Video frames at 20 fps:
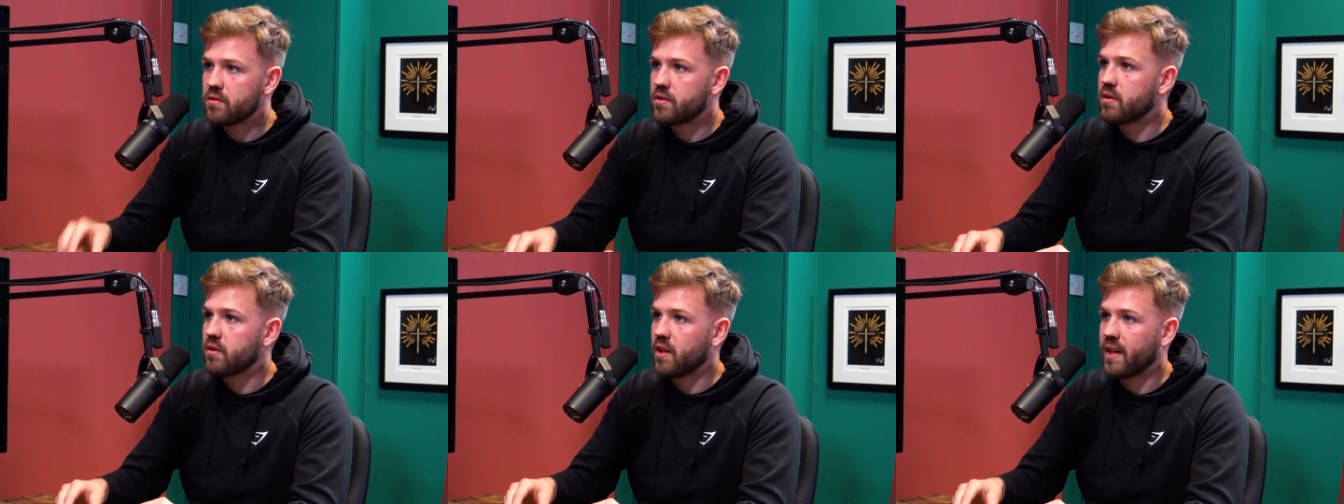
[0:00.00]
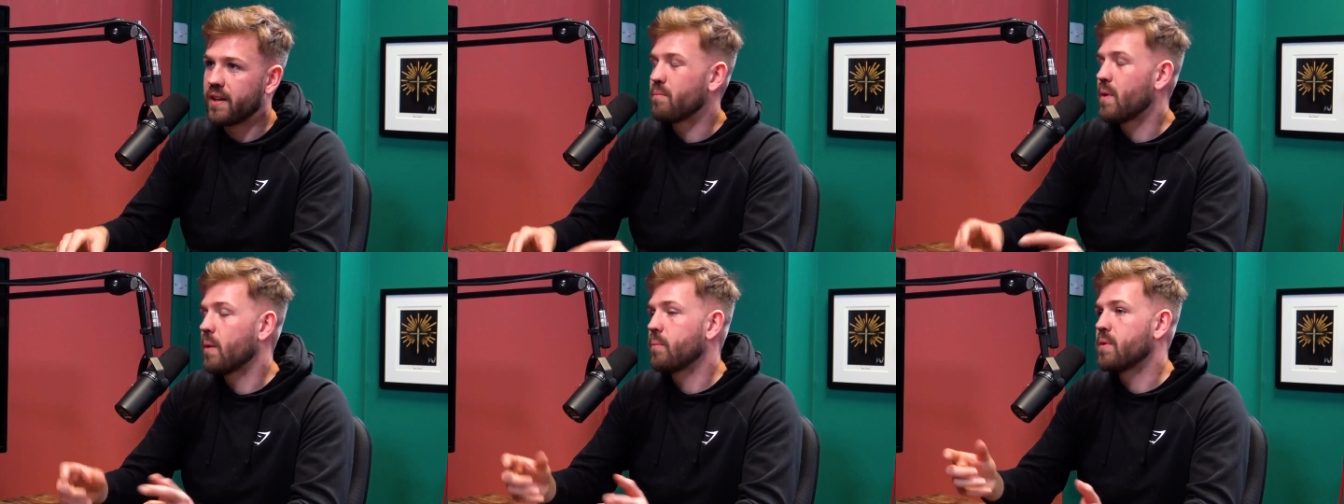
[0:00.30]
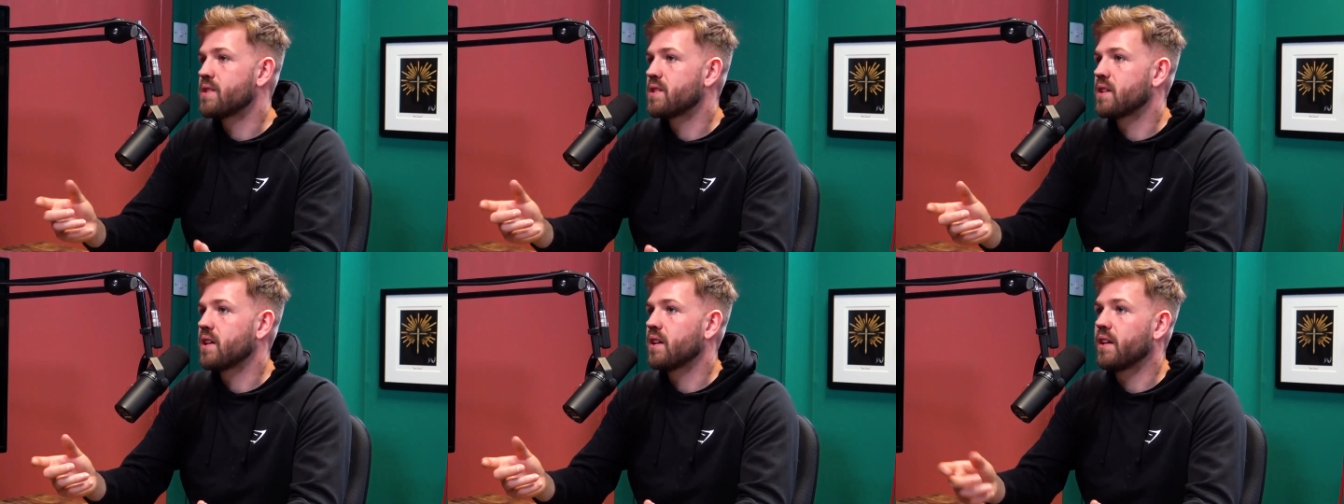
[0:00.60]
like maybe
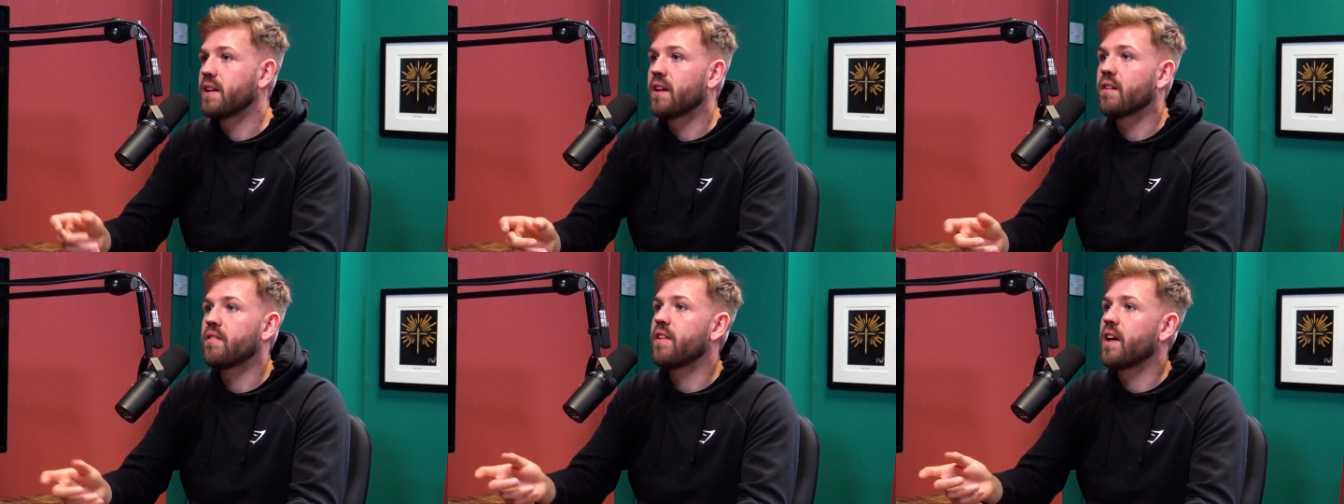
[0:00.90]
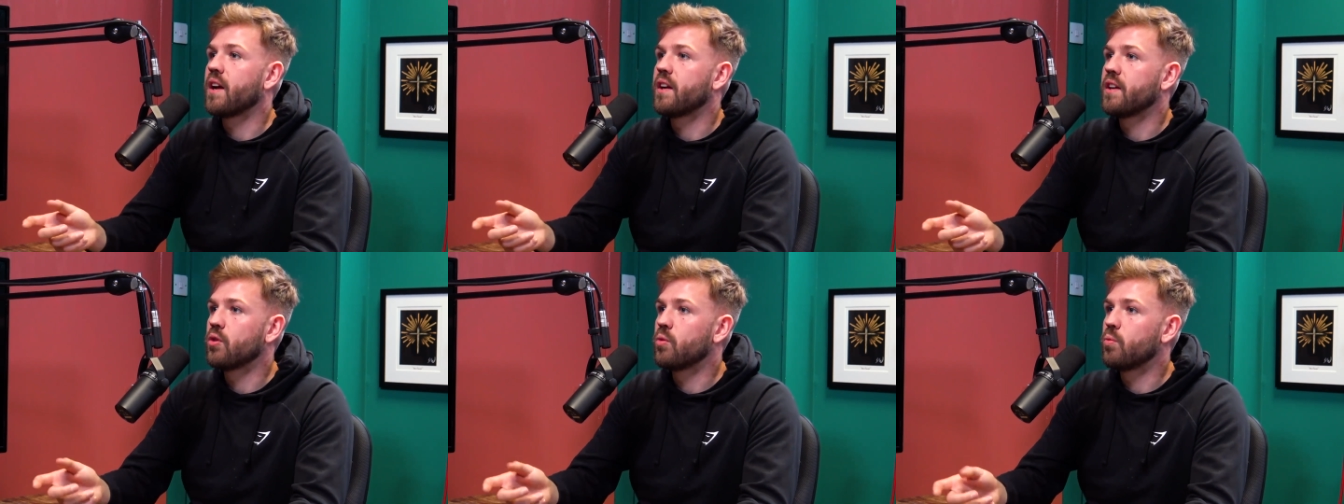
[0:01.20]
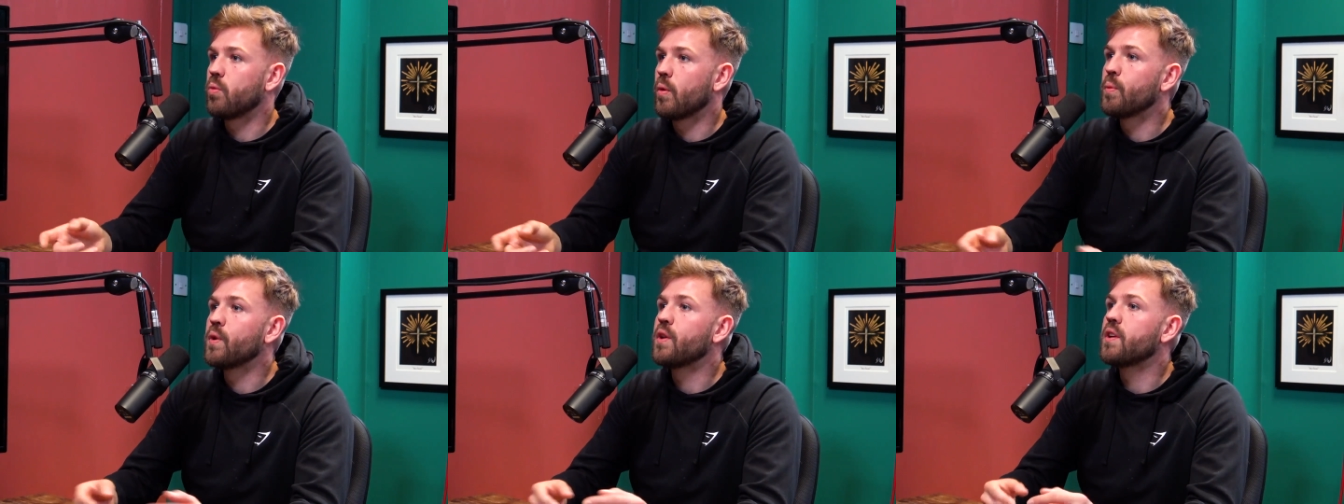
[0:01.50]
say like a 30 year old
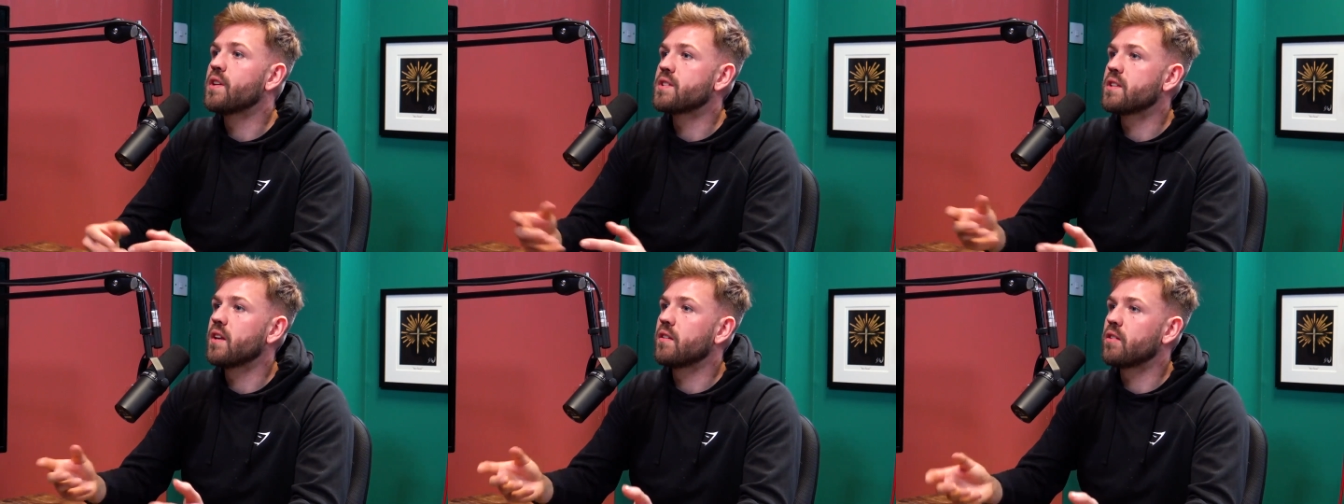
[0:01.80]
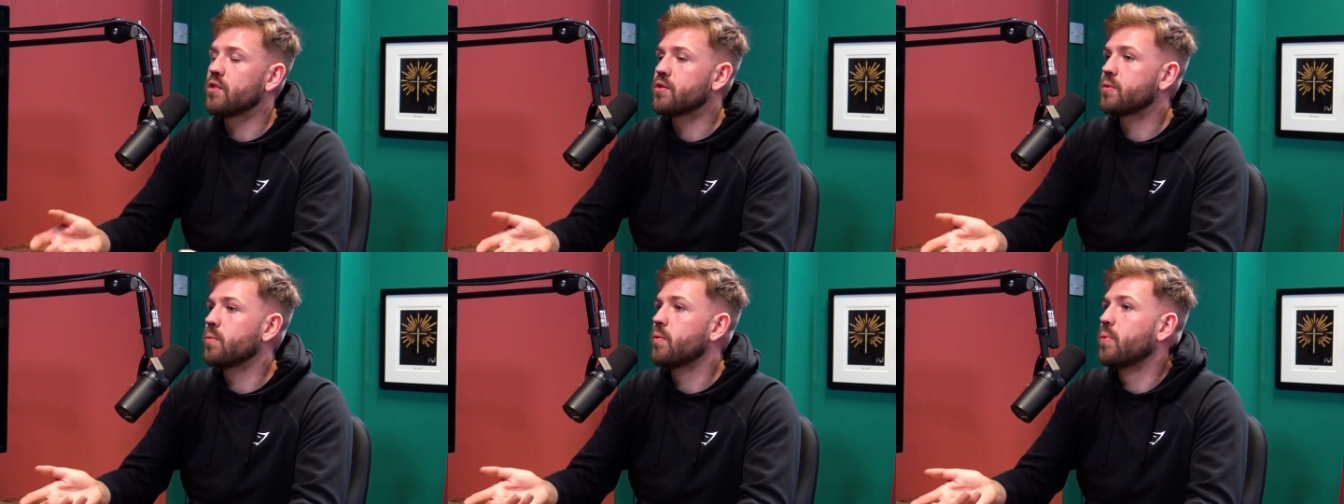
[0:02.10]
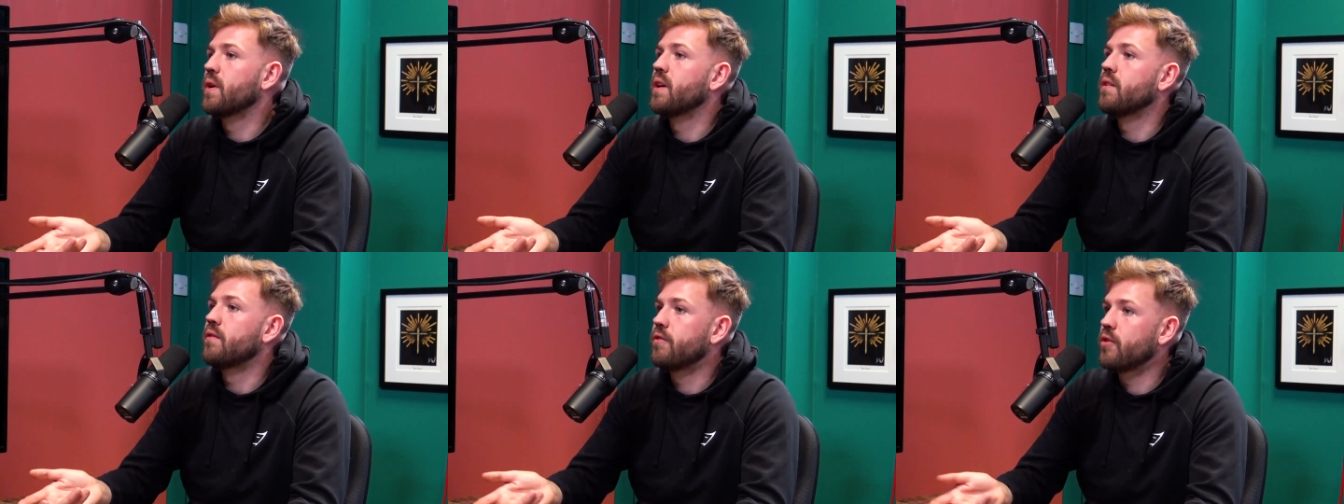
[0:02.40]
woman that's not because we
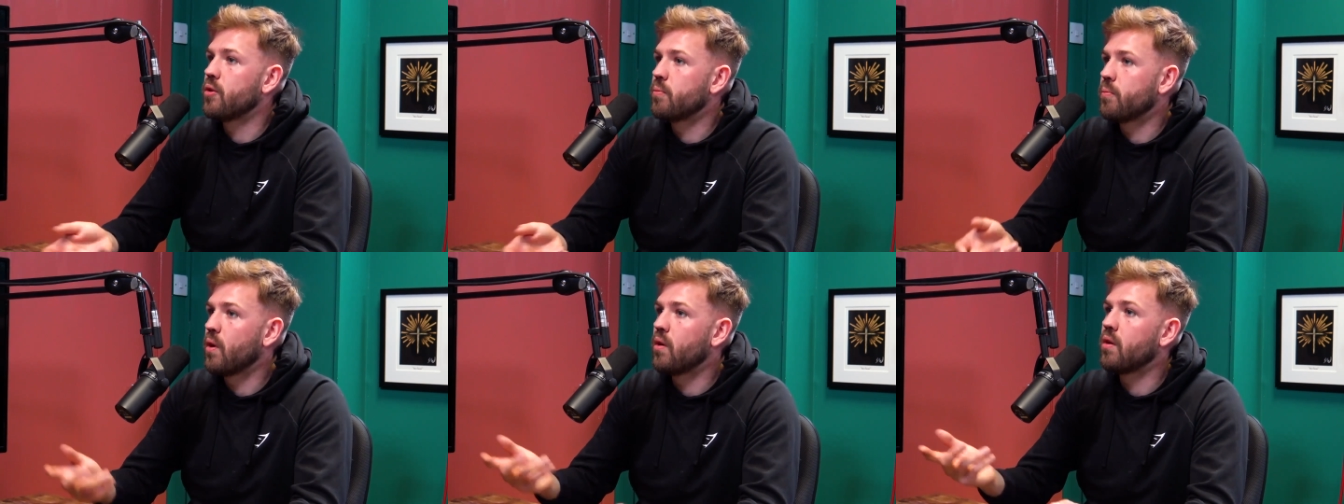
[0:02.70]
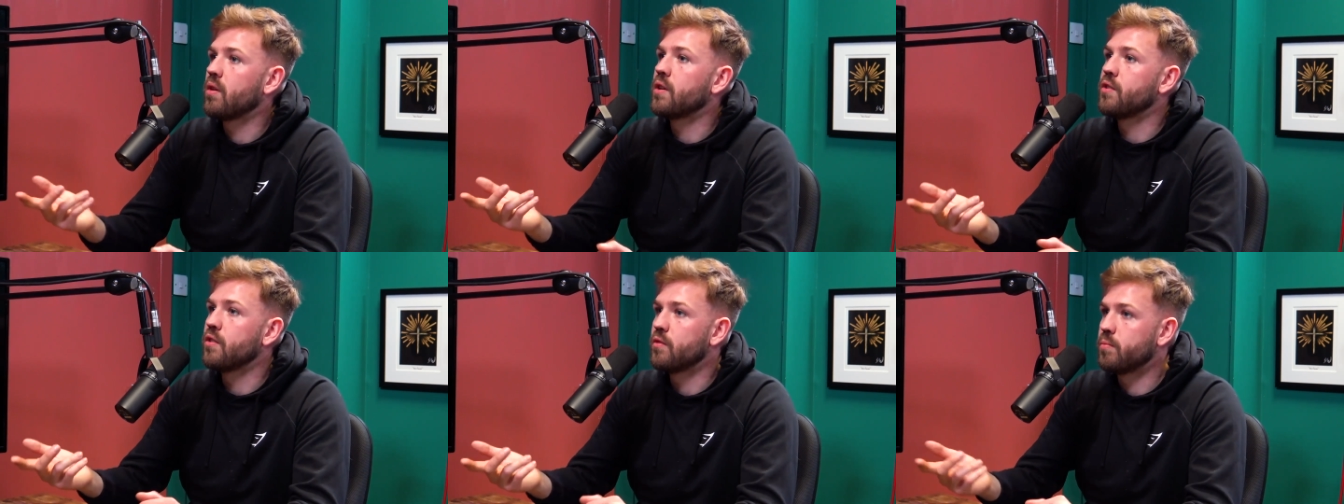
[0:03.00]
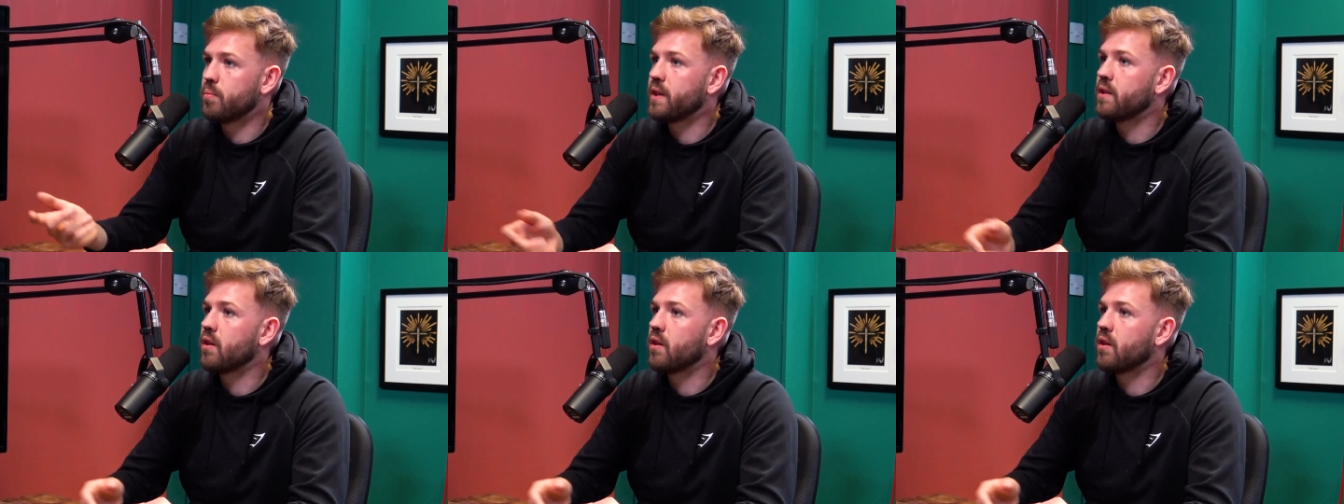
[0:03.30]
played football and you've played